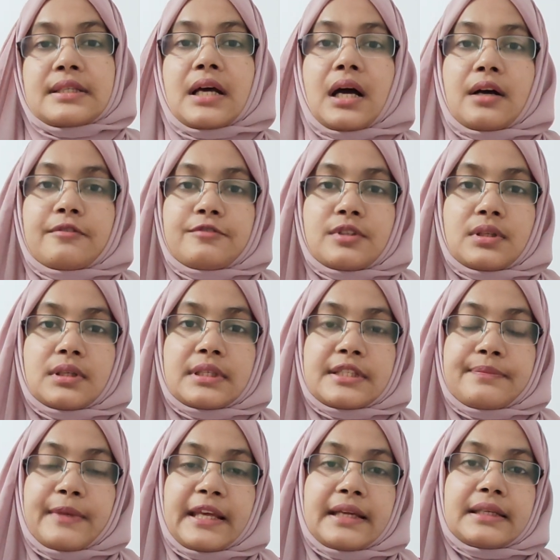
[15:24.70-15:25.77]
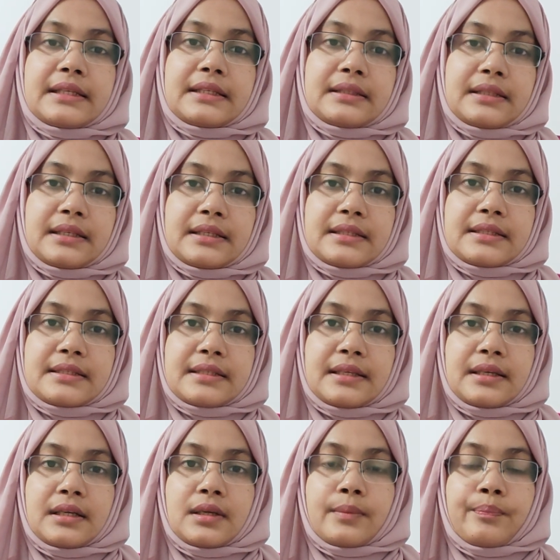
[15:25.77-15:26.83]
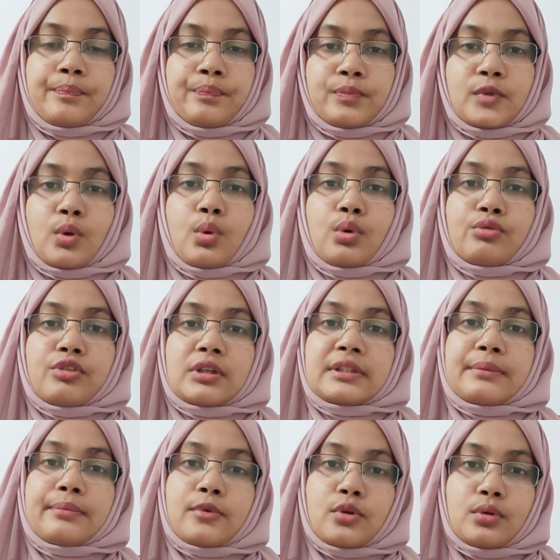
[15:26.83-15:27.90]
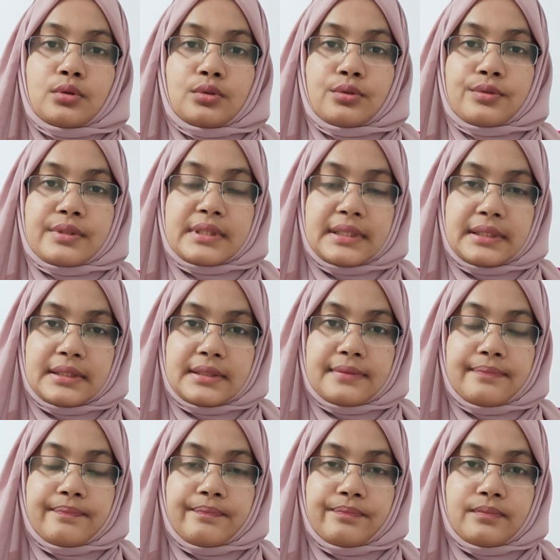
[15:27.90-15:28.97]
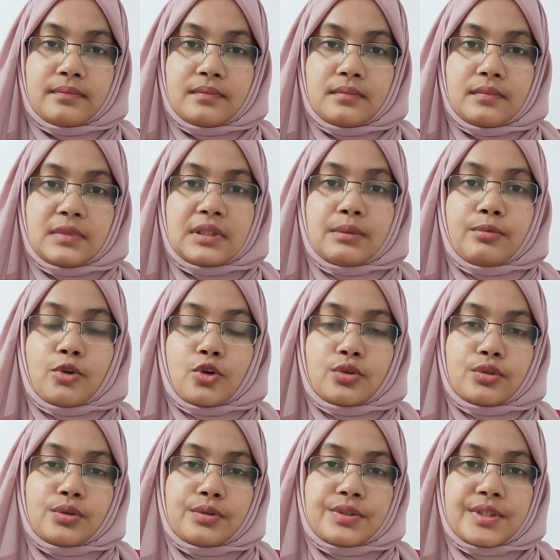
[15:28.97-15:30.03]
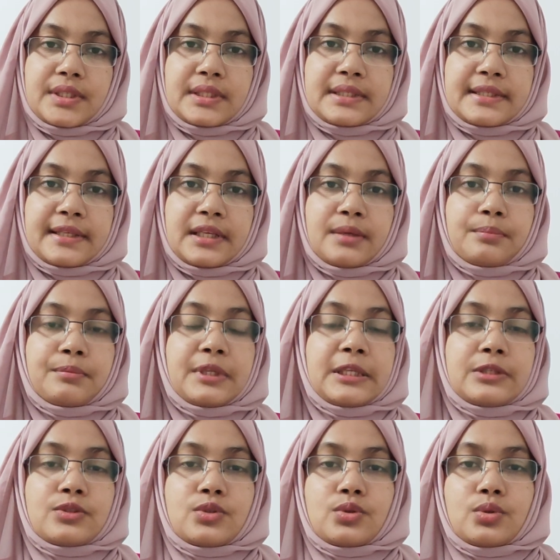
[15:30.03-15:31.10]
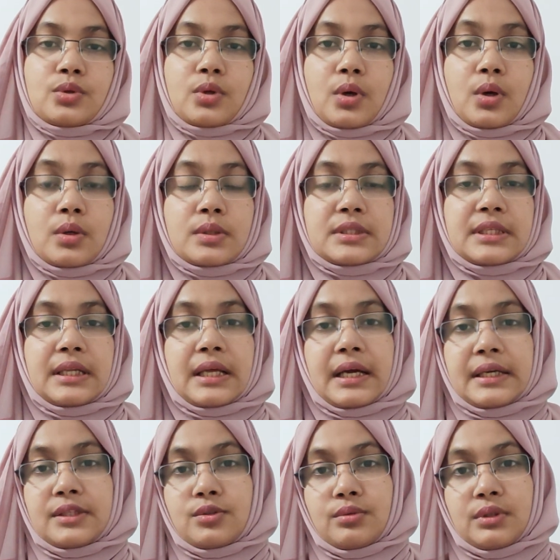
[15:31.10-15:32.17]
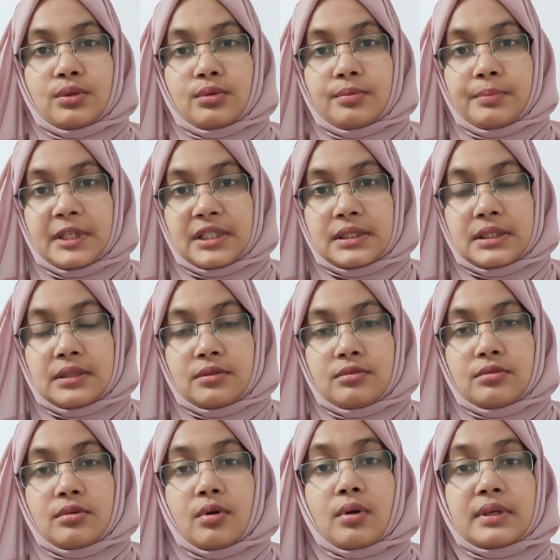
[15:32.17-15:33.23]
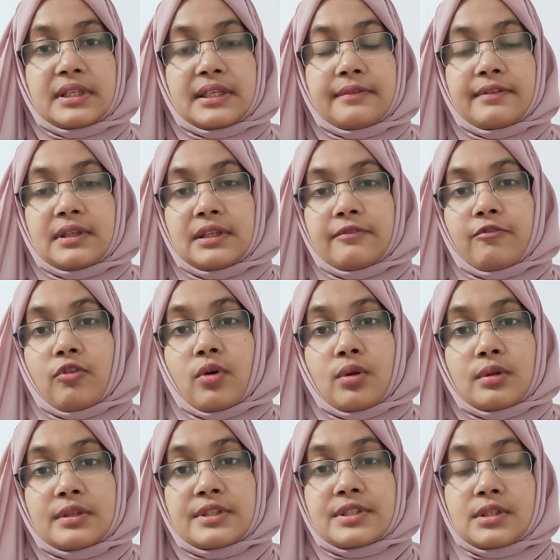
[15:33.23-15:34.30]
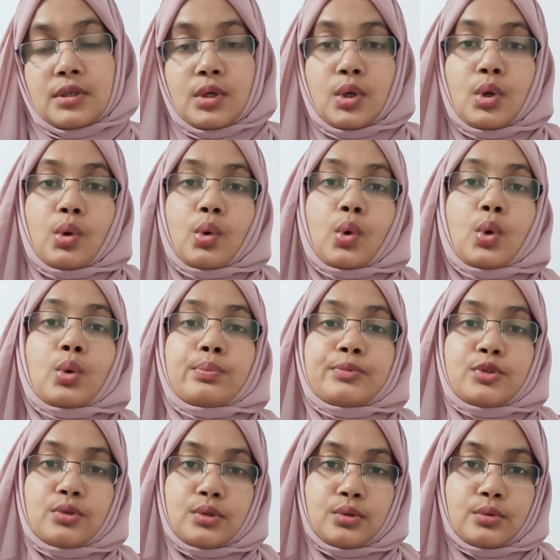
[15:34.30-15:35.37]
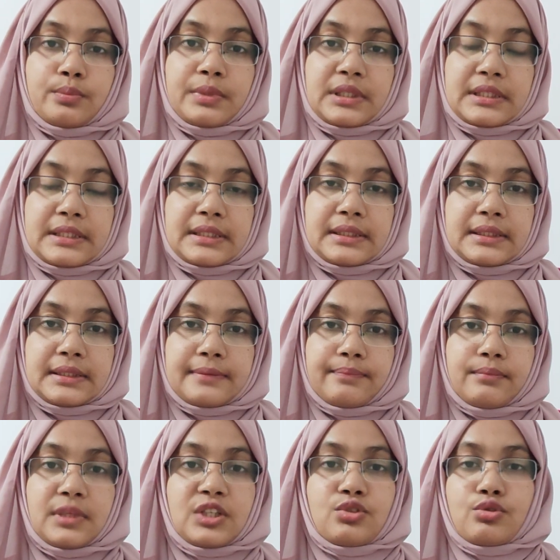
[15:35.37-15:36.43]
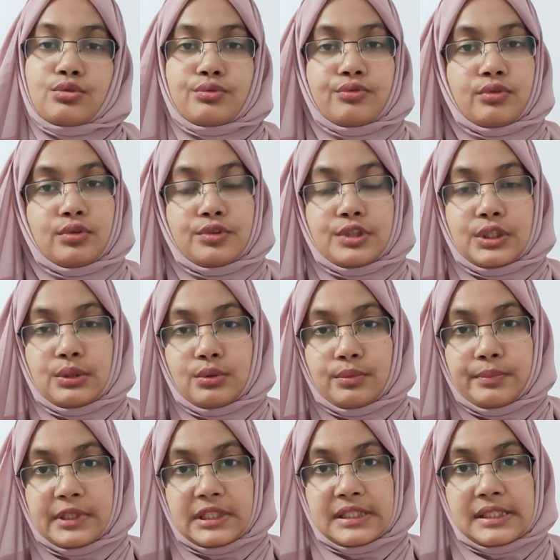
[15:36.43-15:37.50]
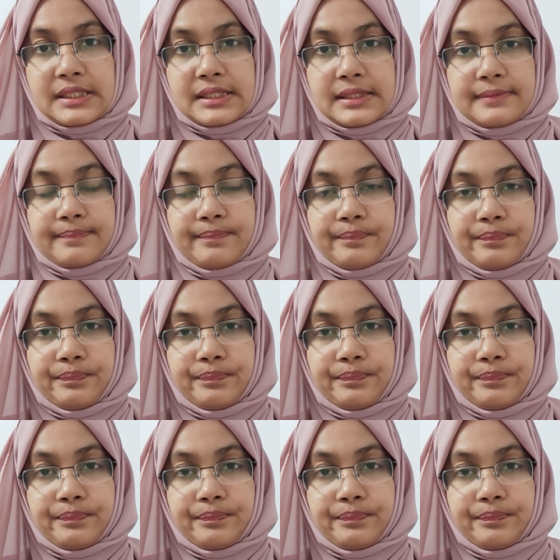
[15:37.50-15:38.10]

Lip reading: So after explaining this, go for the prognosis. In the prognosis, please do not lie to your patient. Do not give any false hope to your patient. Be truthful to your patient.